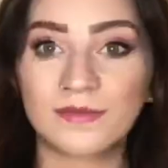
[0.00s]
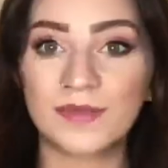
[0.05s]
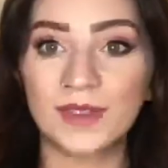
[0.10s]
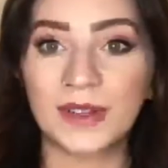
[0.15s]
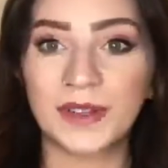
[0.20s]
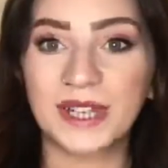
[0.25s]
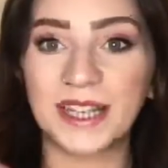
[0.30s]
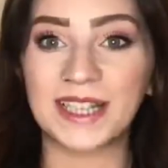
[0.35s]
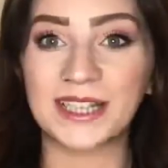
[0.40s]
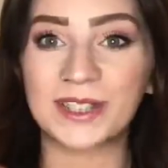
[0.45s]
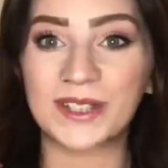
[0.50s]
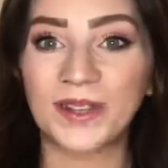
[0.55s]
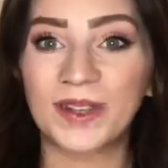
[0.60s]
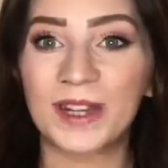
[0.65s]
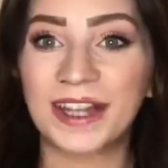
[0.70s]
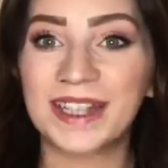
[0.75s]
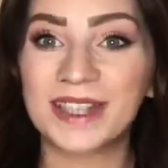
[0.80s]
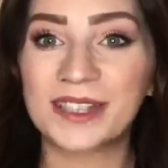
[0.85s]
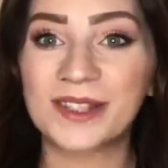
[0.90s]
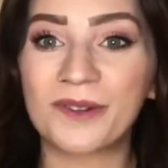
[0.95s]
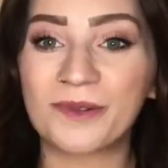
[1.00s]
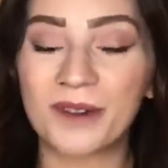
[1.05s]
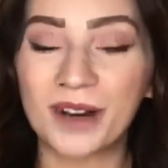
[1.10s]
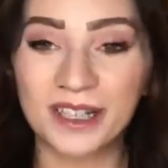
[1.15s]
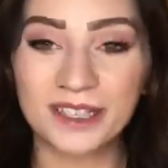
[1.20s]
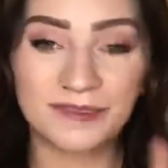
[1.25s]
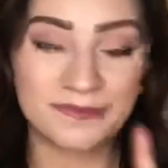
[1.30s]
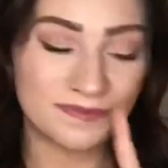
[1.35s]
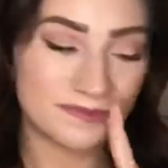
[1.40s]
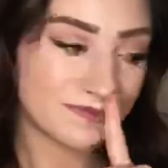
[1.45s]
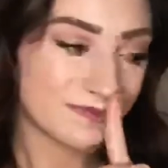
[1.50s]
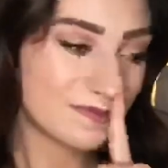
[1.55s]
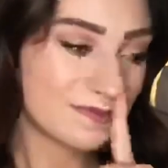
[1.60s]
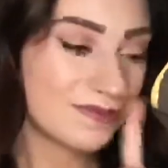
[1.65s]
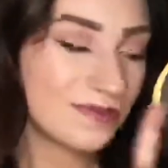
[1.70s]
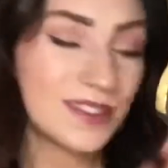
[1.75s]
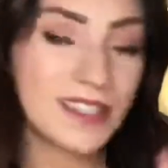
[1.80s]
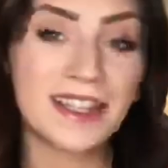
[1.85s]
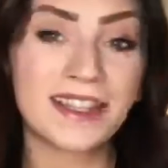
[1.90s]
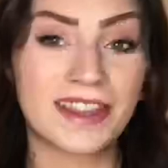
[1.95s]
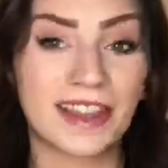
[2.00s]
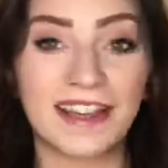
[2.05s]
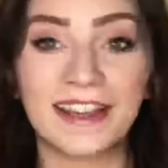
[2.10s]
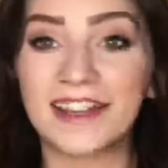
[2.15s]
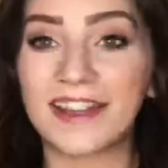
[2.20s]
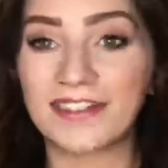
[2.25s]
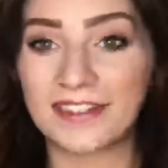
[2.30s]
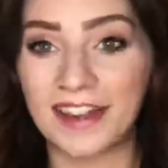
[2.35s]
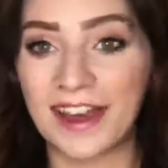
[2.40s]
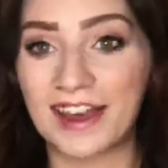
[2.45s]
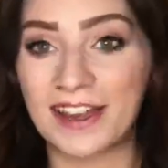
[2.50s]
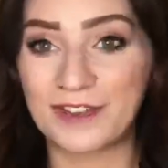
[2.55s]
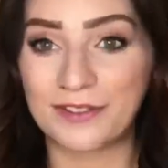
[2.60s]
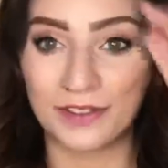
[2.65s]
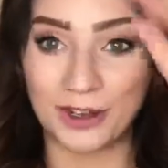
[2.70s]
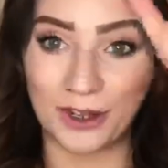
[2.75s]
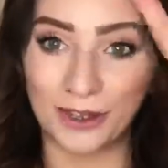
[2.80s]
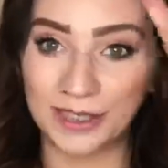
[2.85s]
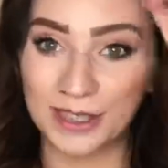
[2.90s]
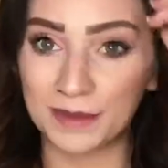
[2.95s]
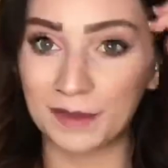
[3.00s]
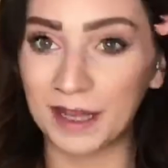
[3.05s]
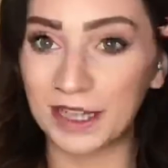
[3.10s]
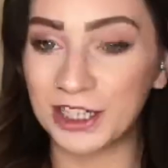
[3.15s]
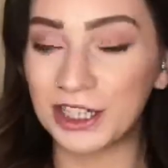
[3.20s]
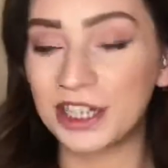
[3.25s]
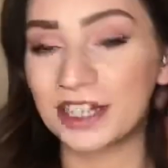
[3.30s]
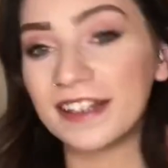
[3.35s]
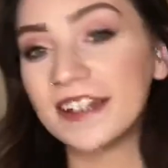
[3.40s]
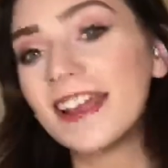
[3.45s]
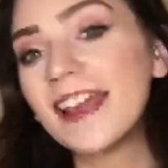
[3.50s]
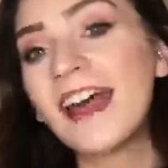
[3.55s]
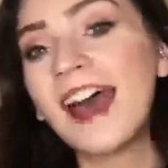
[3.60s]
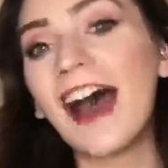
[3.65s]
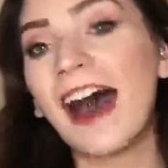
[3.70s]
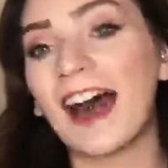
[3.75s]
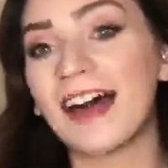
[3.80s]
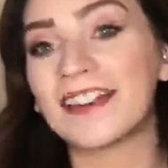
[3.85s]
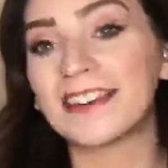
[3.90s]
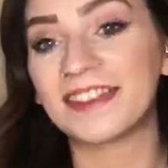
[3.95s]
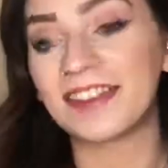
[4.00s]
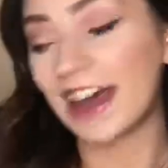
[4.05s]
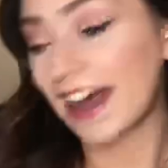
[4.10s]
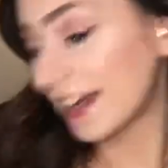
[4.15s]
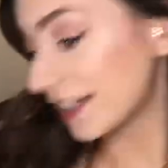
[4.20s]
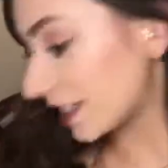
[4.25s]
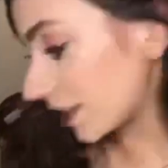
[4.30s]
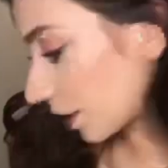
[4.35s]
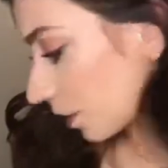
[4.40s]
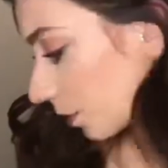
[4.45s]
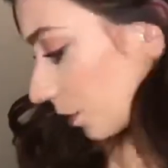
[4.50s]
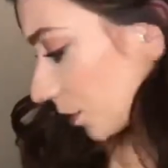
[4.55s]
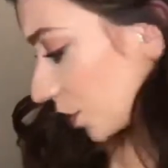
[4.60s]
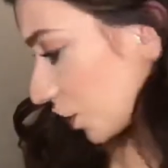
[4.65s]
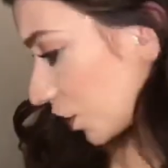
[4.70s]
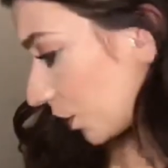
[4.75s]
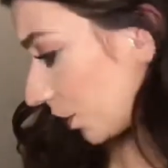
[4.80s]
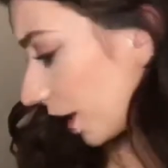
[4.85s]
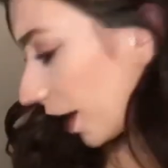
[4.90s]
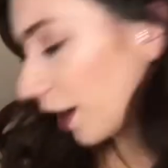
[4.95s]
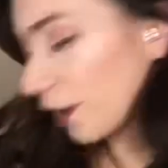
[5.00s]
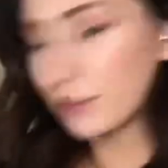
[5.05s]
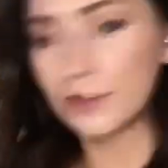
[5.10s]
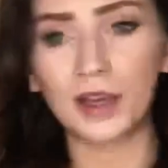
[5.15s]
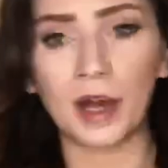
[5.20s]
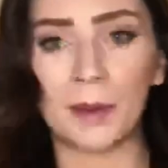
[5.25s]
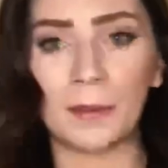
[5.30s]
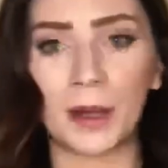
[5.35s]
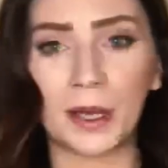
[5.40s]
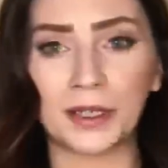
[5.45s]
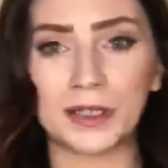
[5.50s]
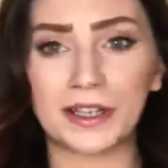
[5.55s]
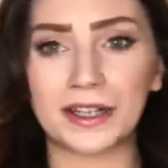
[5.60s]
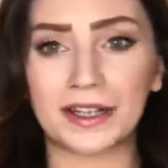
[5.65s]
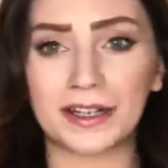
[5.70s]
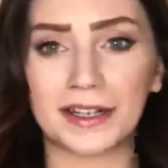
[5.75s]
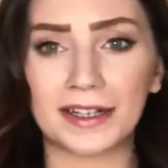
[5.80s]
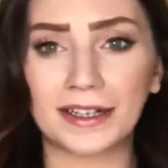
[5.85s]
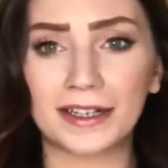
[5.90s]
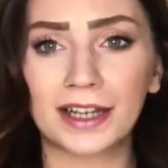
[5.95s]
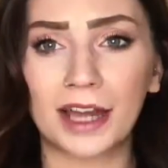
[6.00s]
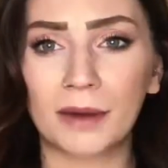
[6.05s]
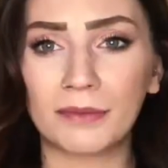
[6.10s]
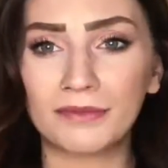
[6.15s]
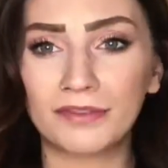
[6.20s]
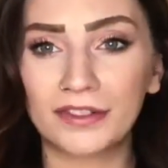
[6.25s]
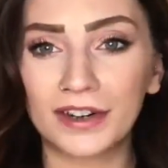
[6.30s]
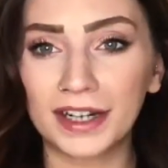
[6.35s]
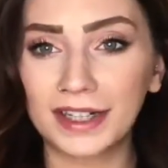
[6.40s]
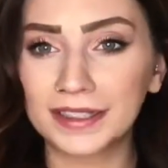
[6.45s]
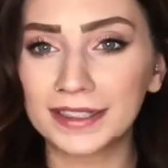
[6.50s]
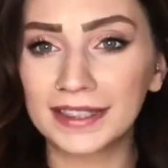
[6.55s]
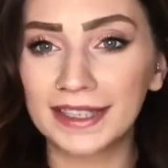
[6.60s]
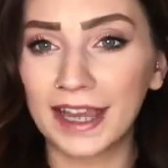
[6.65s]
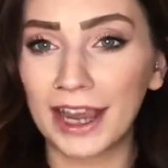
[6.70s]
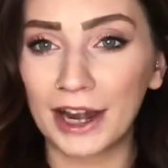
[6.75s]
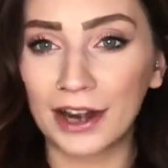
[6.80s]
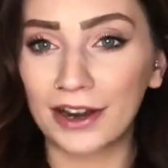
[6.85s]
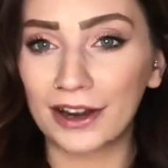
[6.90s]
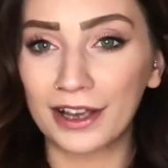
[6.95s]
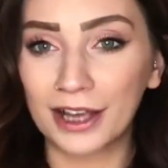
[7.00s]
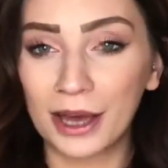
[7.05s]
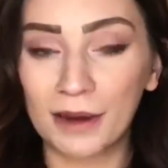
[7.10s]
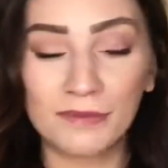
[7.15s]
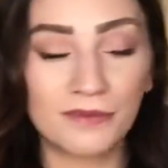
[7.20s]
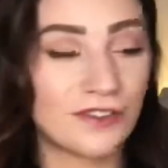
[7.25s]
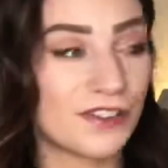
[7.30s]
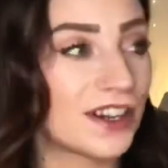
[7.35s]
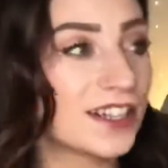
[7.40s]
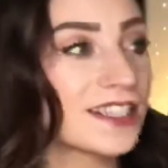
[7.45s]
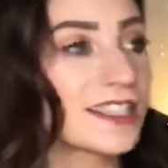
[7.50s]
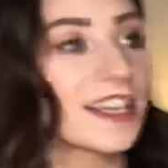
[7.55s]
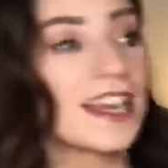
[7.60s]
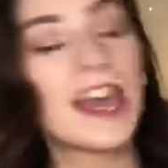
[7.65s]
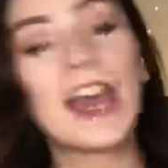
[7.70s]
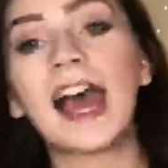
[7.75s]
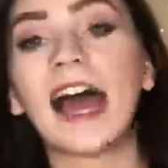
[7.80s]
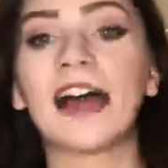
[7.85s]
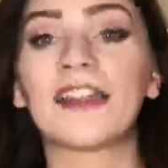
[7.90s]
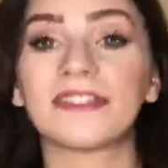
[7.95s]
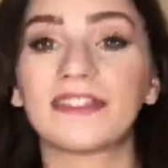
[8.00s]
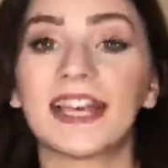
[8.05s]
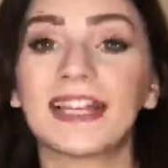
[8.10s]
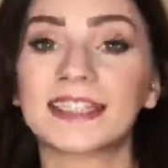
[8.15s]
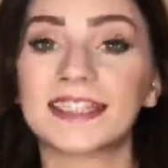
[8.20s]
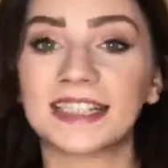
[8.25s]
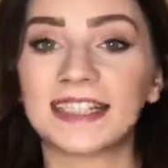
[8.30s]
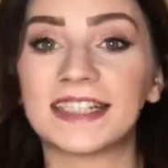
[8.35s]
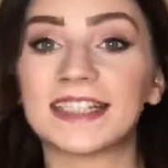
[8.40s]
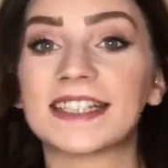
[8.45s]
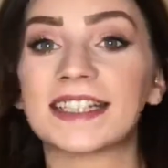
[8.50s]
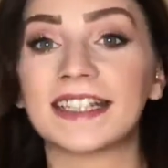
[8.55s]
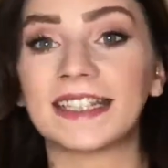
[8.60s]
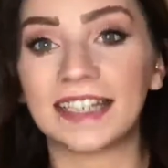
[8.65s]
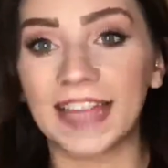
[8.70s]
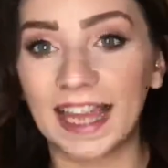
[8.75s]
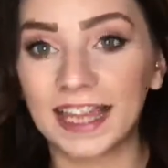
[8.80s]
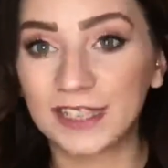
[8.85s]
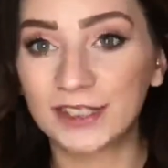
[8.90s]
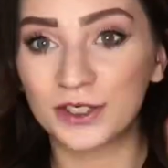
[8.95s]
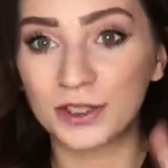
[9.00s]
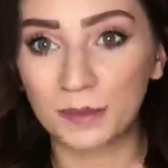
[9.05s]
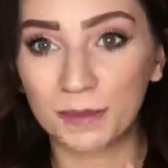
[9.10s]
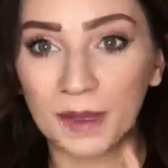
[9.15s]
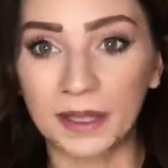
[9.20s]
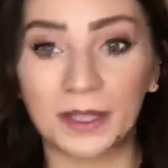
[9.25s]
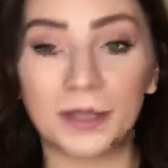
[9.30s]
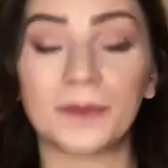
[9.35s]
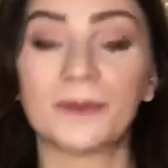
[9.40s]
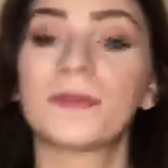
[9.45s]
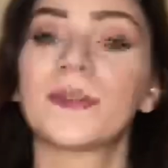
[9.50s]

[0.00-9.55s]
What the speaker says: Okay, so there is one thing that I forgot to mention, and that should have come under comfort, care and comfort, and that is an extra pillow.